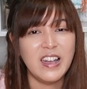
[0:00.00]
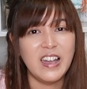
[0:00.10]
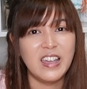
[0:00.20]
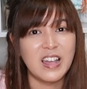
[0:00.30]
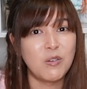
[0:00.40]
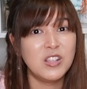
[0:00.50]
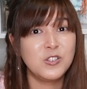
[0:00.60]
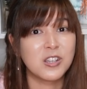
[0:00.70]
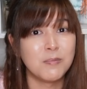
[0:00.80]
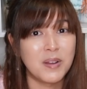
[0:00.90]
and I want to
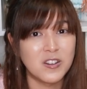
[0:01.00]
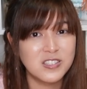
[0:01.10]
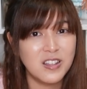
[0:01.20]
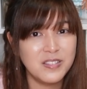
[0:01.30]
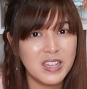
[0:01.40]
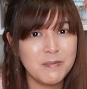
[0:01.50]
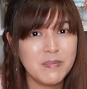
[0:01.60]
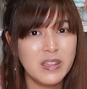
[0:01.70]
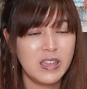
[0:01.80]
do a comparison on them.